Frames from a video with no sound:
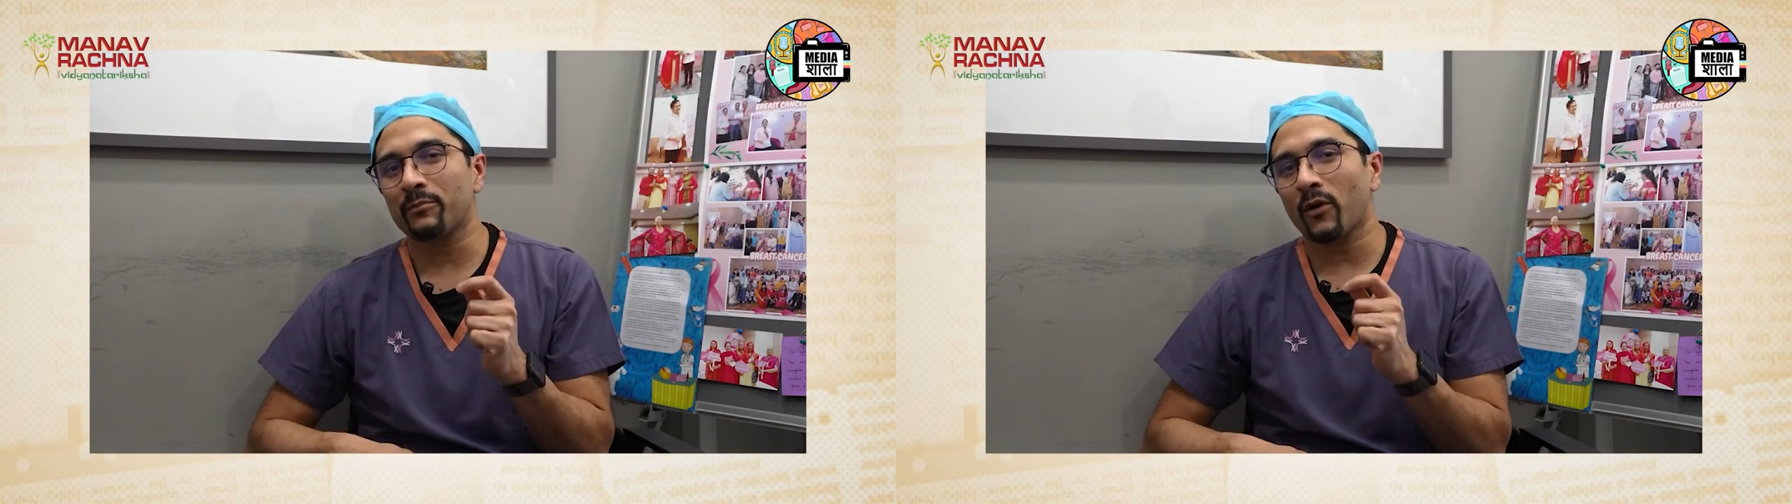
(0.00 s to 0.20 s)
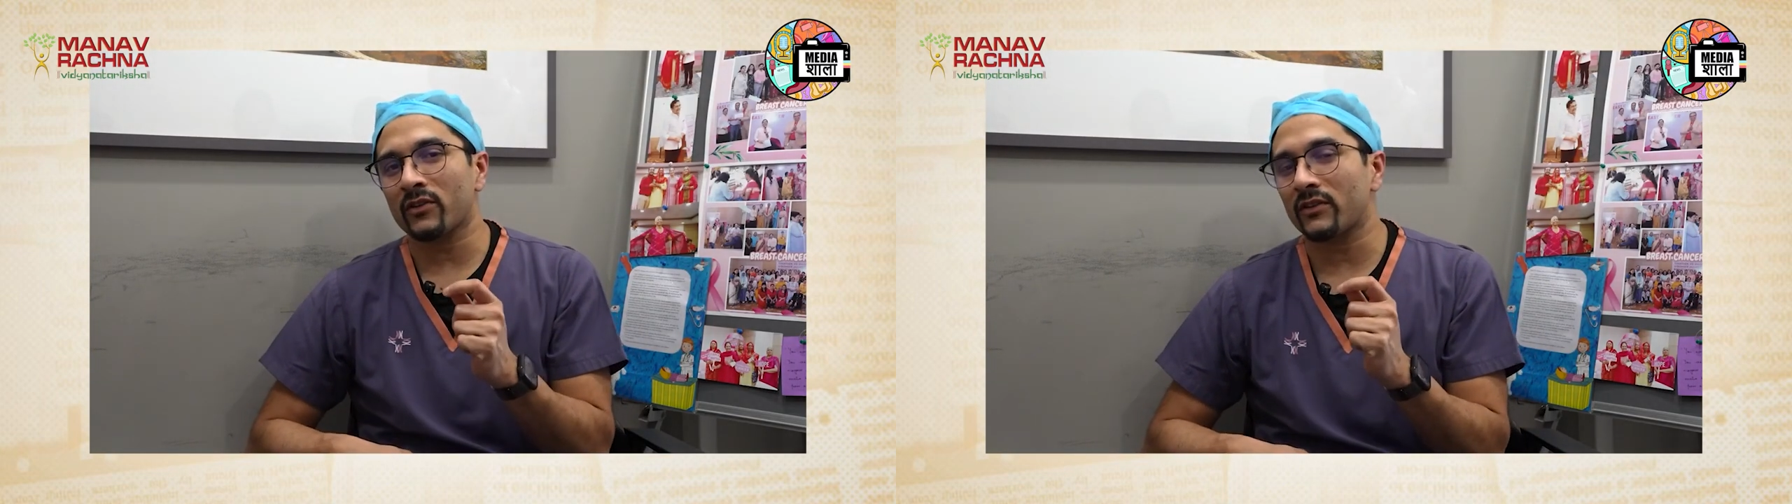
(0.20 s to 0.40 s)

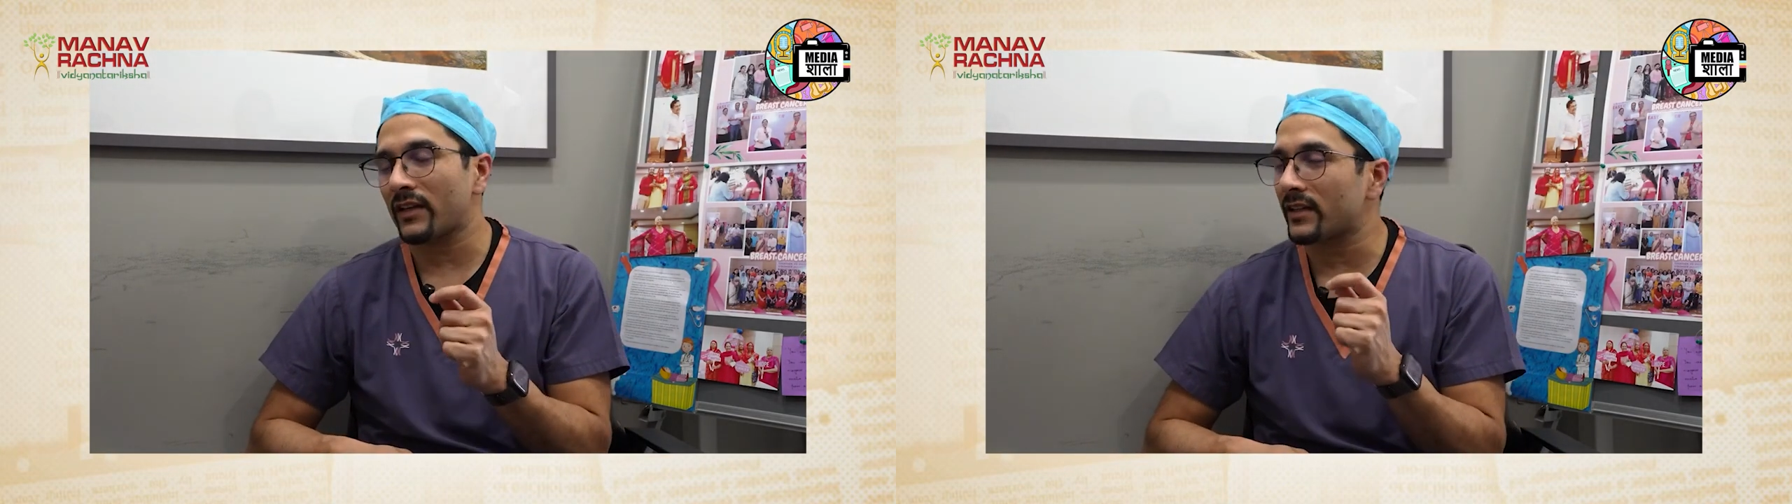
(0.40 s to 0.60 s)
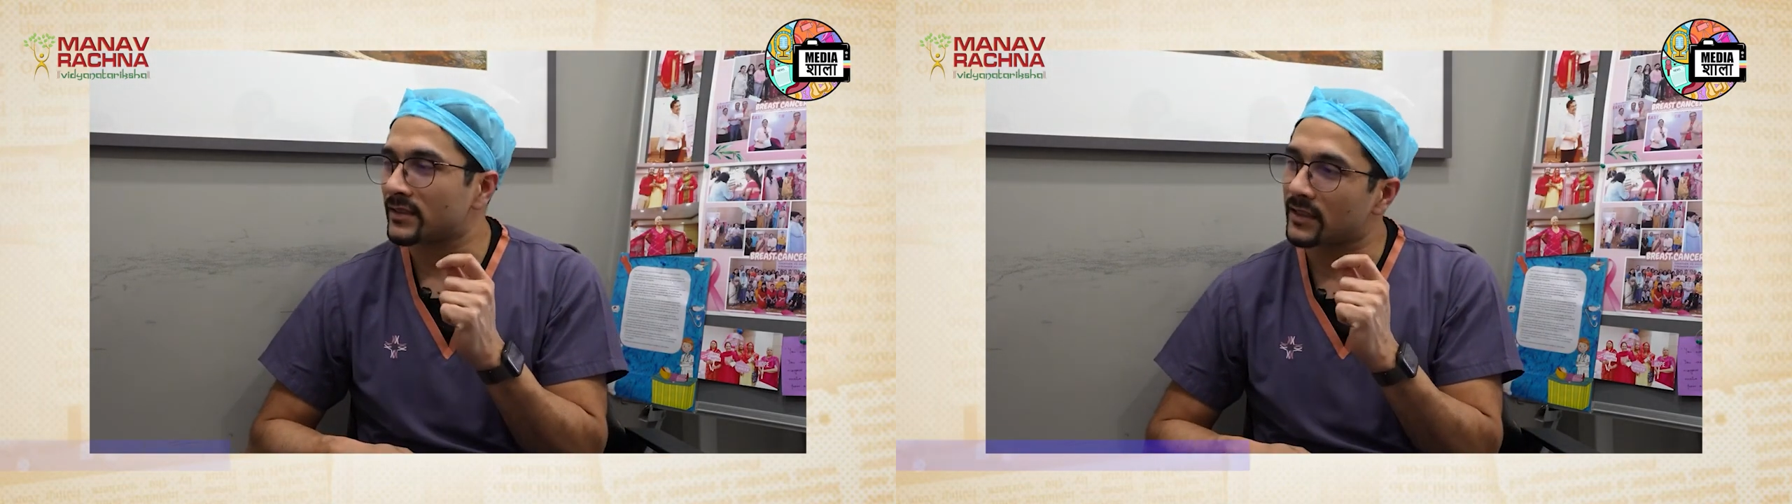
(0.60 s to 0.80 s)
important
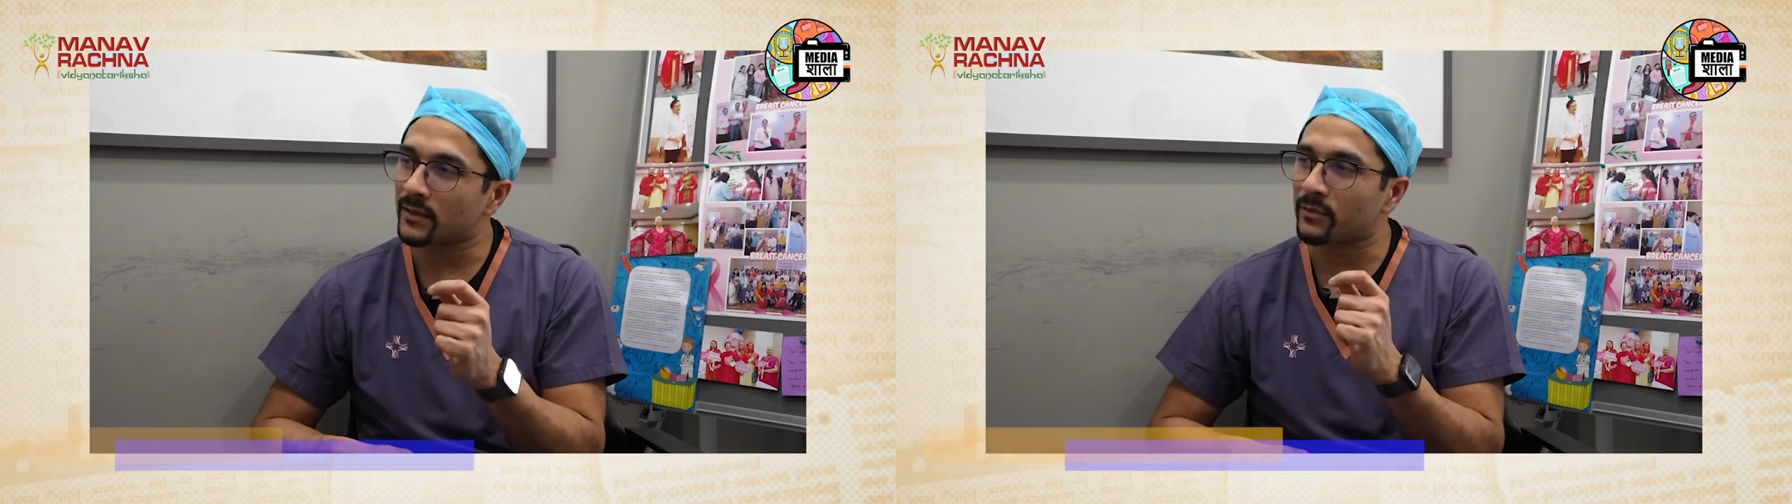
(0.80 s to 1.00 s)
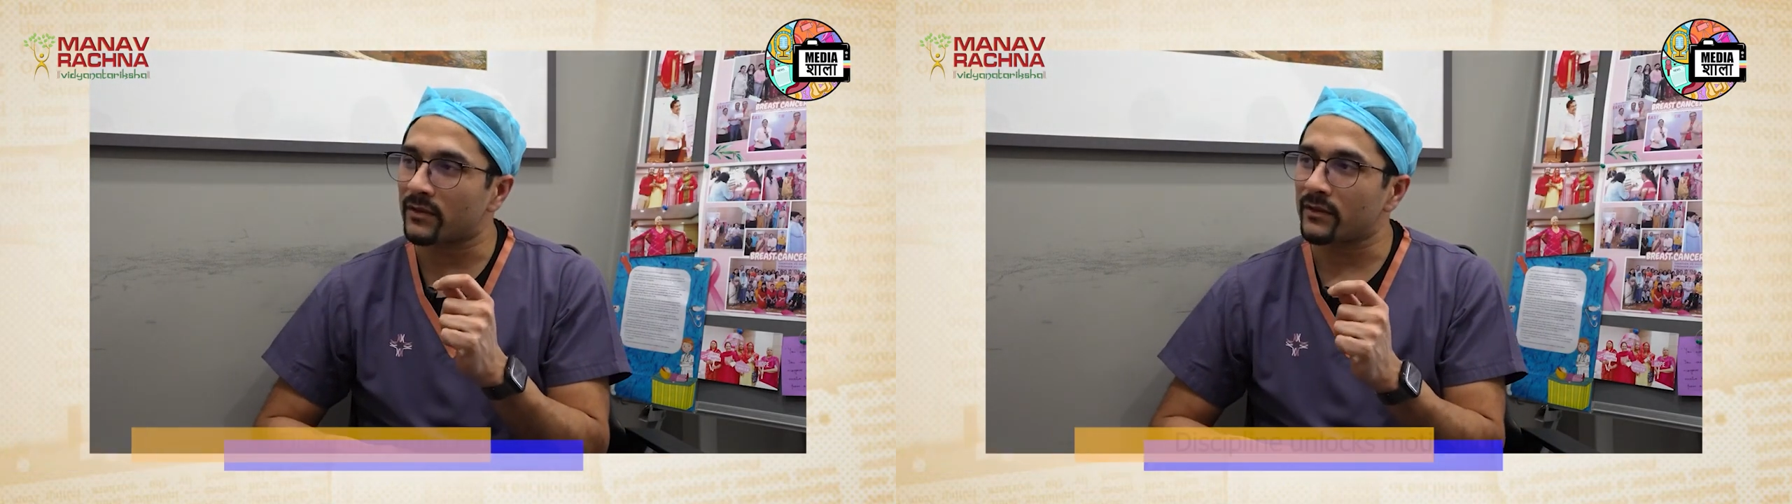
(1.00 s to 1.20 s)
thing is
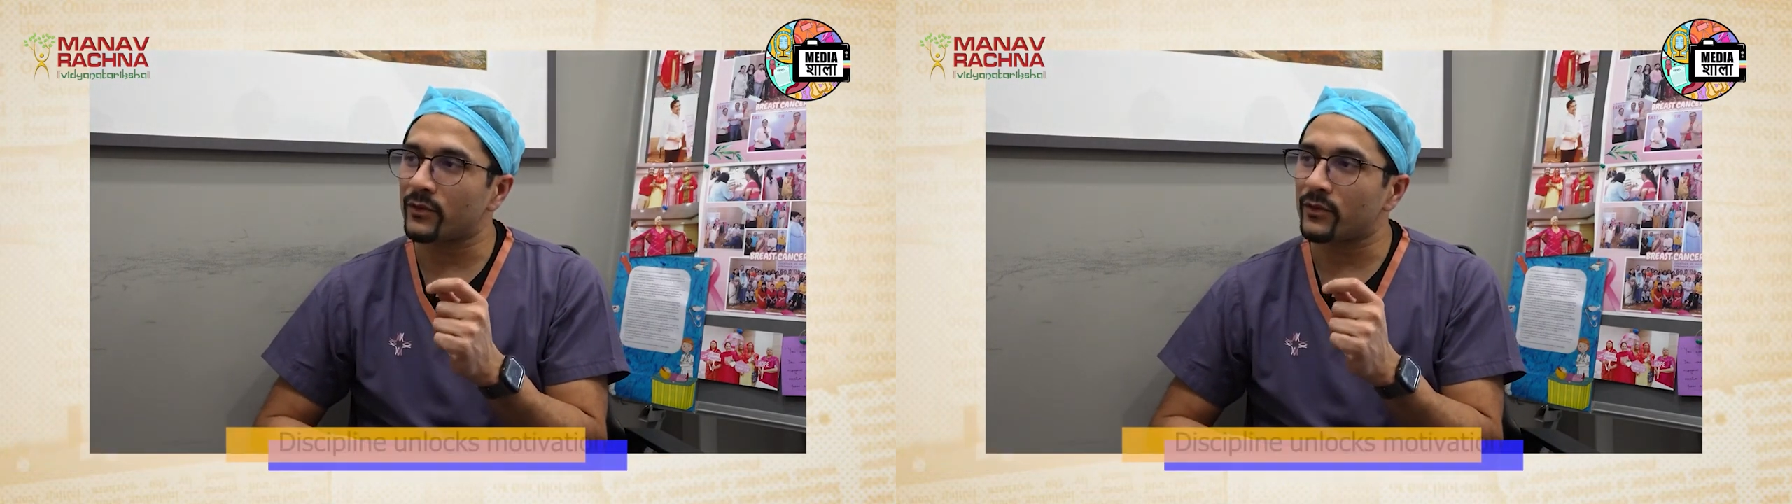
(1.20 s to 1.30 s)
discipline.